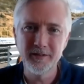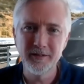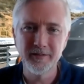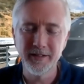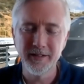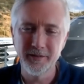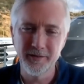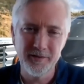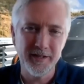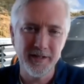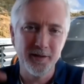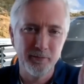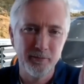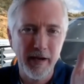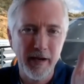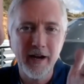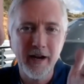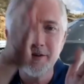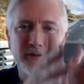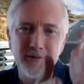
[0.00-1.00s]
Right? You design a
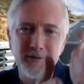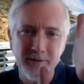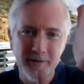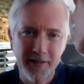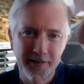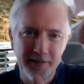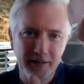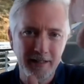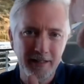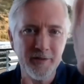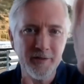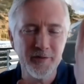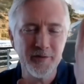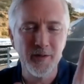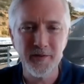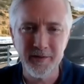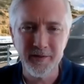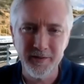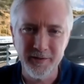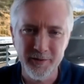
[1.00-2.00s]
barrel so that the glass
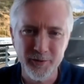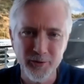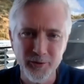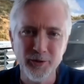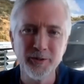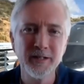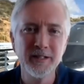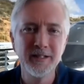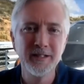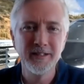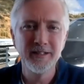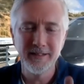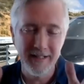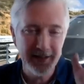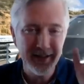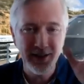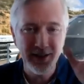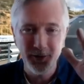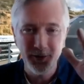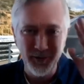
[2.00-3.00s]
drops into the door.
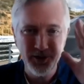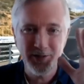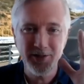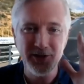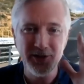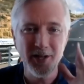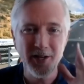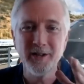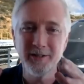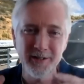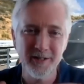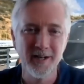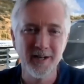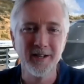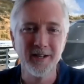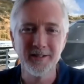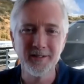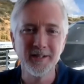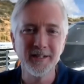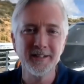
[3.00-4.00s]
That's how you start a
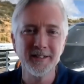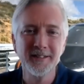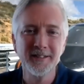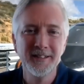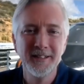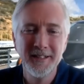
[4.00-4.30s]
car design.